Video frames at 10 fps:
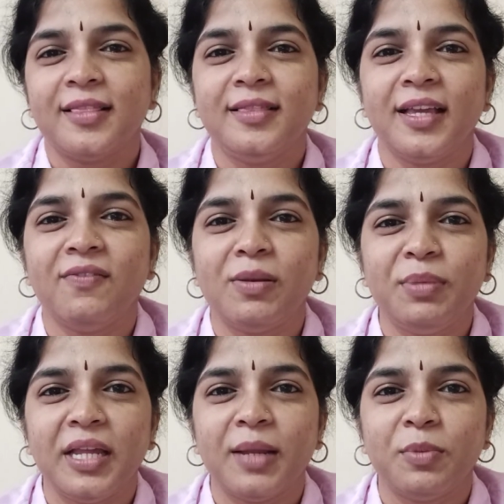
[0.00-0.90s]
they will
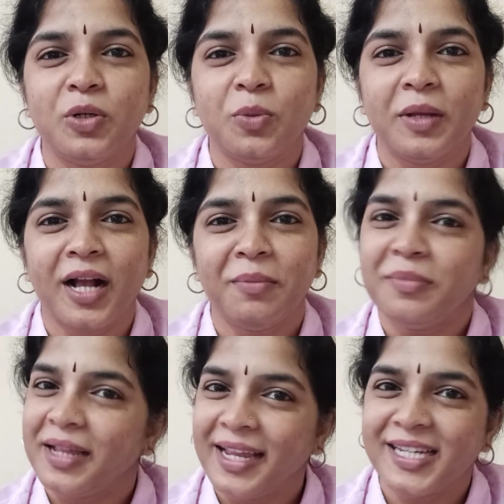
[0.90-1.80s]
be able to
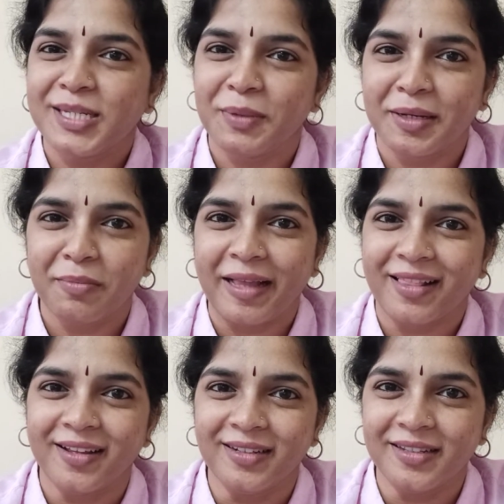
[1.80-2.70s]
become independent math
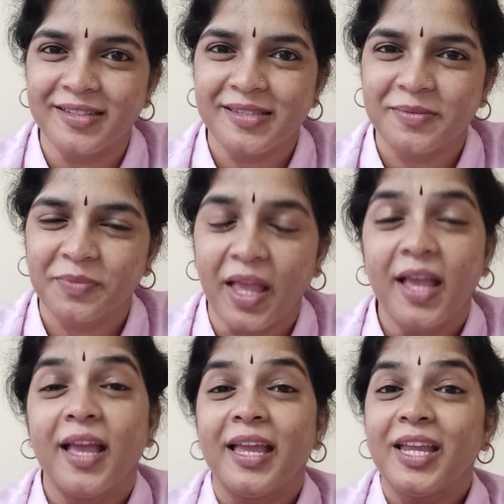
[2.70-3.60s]
learners.
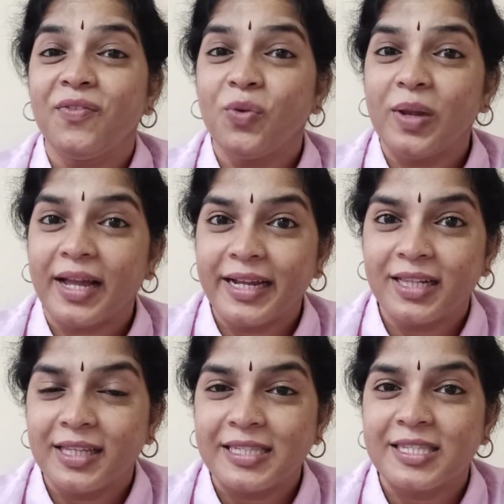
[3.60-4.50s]
If you
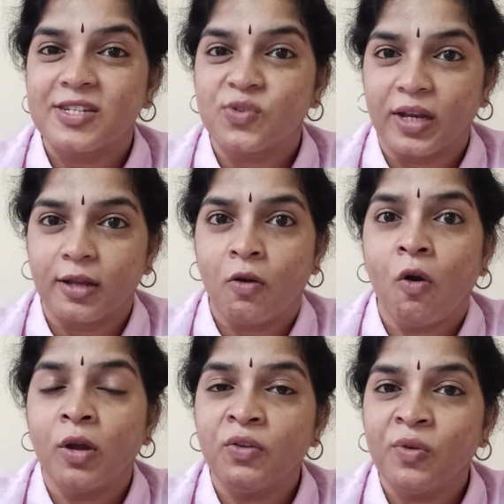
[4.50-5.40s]
like this trick,
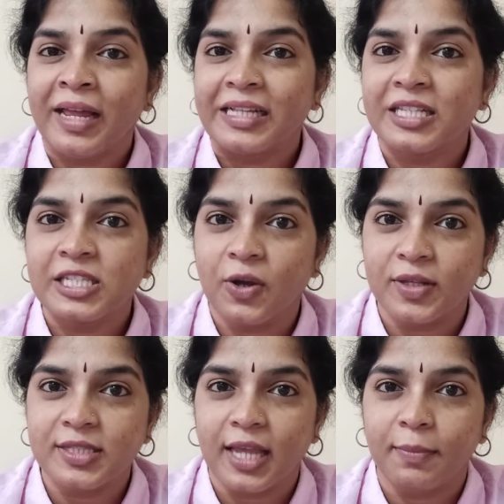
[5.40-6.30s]
or if you like this
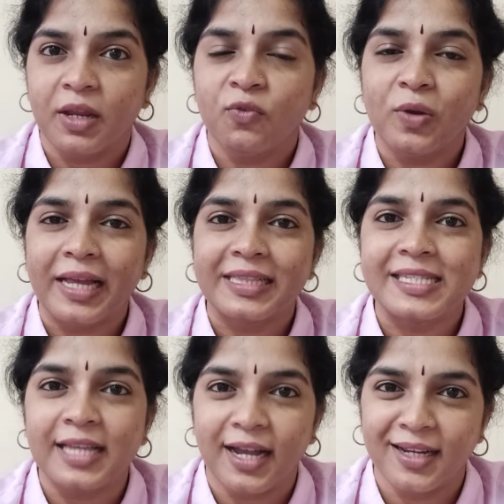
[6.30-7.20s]
concept, if you like
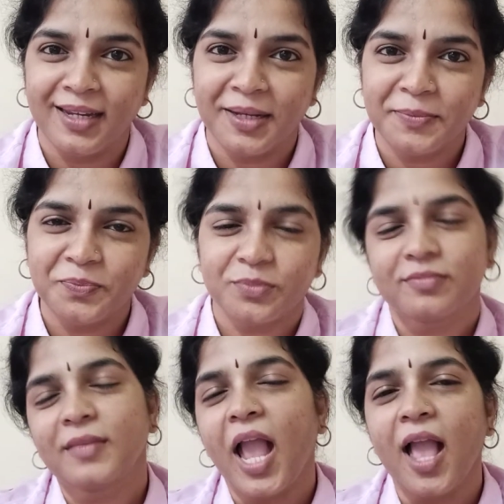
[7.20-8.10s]
this idea,
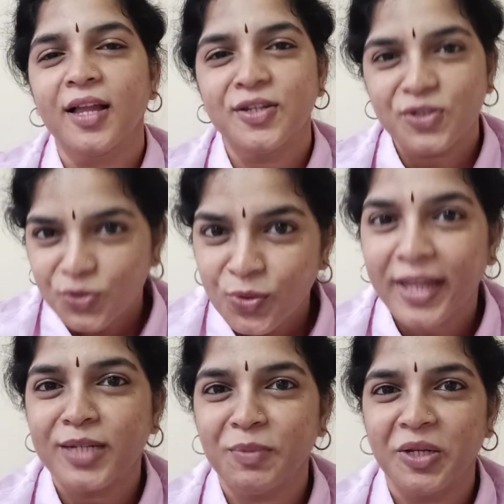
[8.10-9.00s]
do
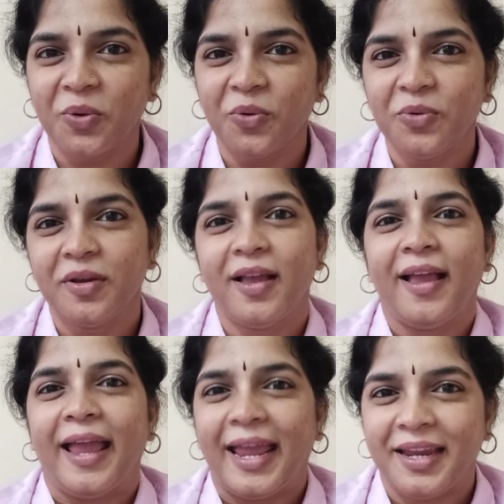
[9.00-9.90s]
let me know
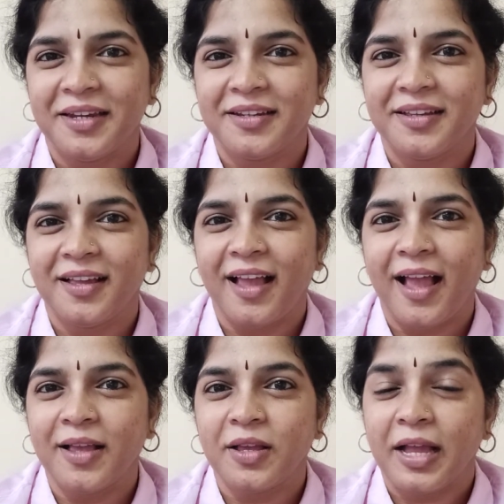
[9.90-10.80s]

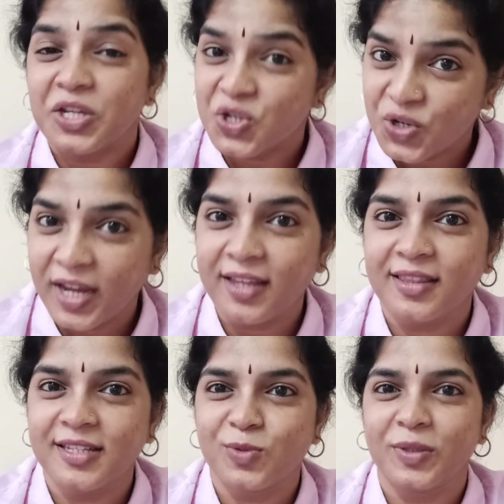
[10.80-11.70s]
and share
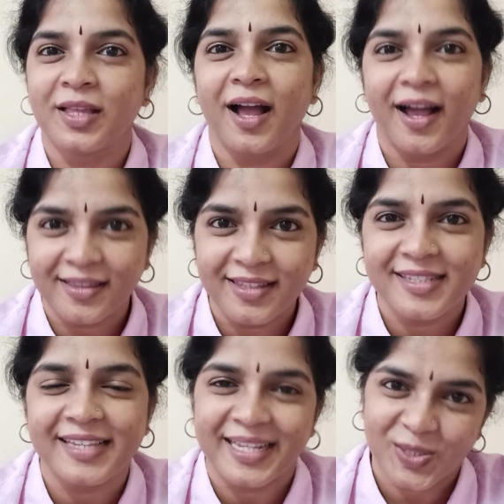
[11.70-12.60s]
this with
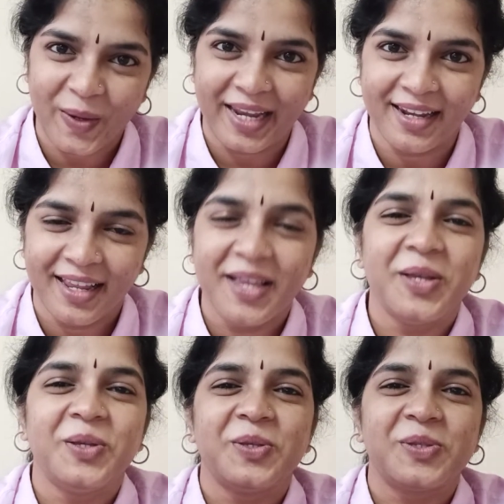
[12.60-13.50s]
others as well,
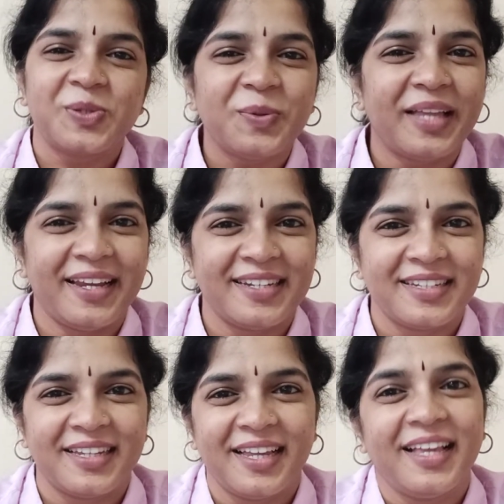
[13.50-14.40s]
so that
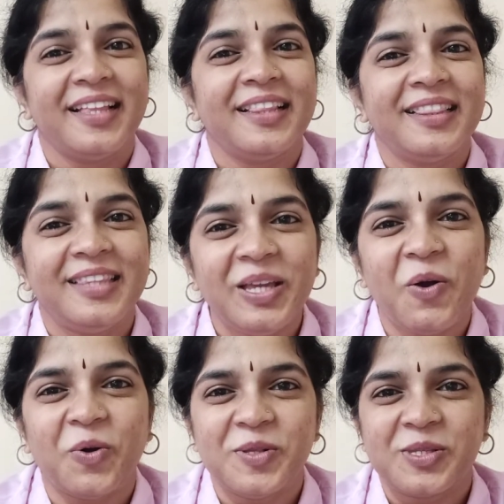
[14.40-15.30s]
they
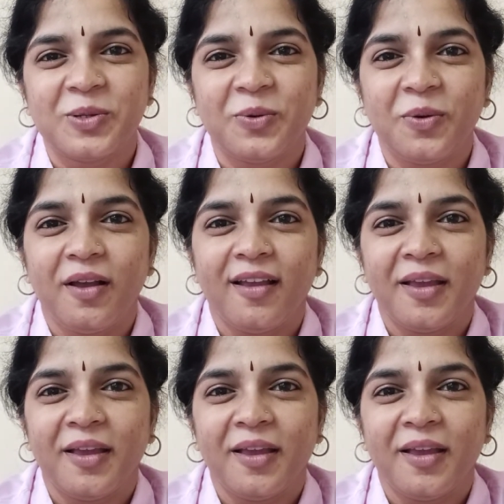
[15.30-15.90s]
also